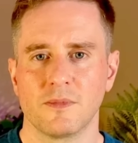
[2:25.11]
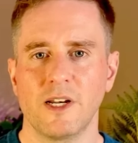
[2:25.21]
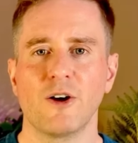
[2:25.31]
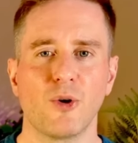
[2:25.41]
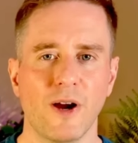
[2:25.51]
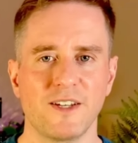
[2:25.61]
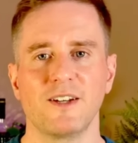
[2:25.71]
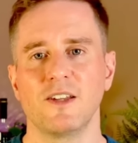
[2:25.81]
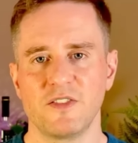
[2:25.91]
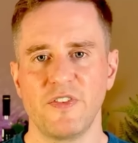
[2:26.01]
Now,
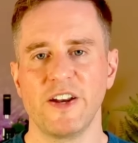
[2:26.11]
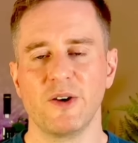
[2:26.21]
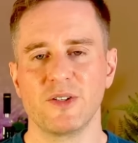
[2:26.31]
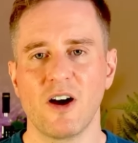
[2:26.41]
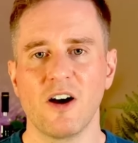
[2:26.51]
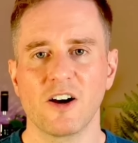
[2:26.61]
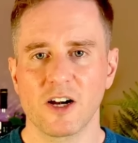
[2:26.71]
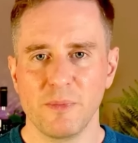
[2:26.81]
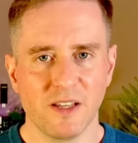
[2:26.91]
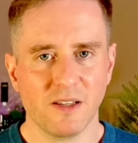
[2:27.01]
granted, list videos are going
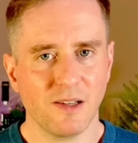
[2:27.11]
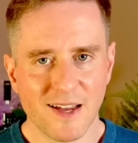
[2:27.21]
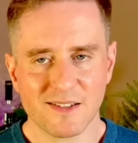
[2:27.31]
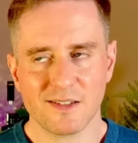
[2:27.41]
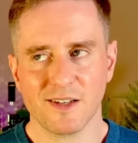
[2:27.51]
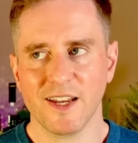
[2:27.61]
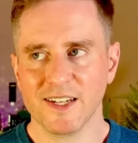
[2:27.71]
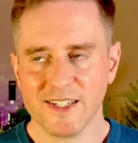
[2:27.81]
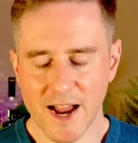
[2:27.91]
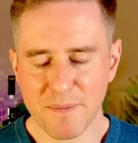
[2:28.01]
to be less
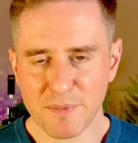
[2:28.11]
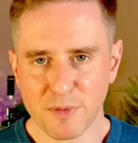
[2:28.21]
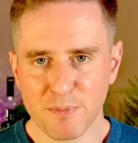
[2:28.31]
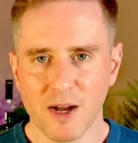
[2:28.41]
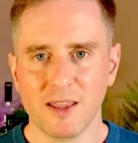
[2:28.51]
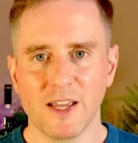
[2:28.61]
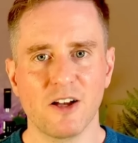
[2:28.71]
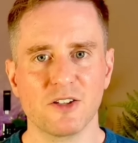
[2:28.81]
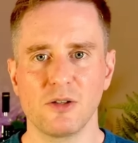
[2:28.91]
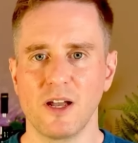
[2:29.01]
in depth, but they
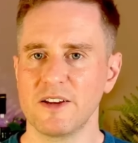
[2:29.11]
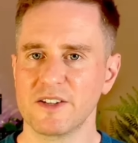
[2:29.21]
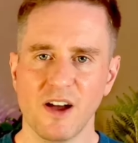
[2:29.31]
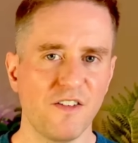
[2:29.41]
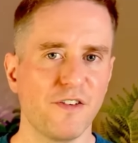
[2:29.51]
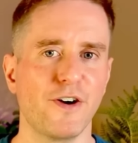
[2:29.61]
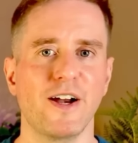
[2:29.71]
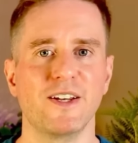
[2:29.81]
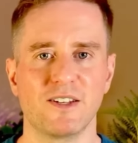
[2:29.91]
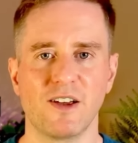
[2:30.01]
also let us cover
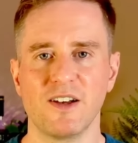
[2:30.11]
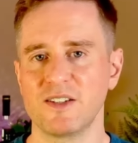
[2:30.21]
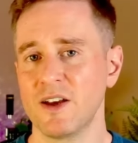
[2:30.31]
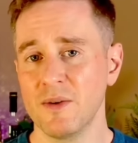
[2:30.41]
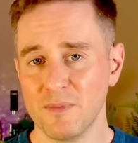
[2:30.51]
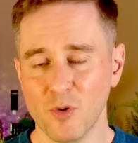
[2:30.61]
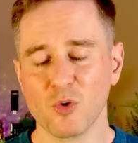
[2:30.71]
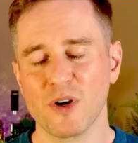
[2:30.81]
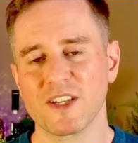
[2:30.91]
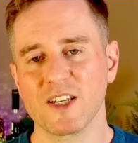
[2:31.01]
and discuss more
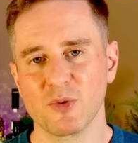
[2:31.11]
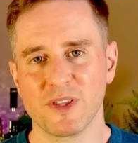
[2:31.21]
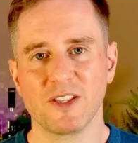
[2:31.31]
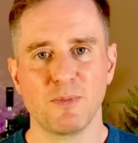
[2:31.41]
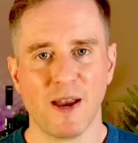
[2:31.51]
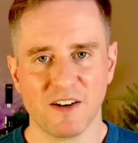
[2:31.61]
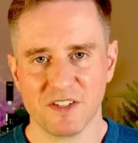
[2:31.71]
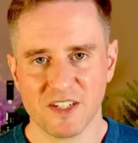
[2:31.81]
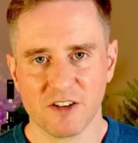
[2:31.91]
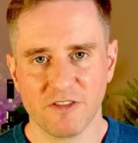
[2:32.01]
whiskeys within the span of a
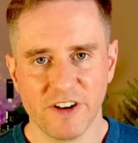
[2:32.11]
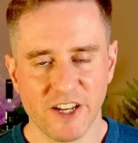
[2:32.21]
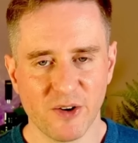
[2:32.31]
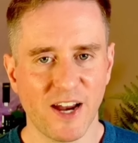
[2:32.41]
single video.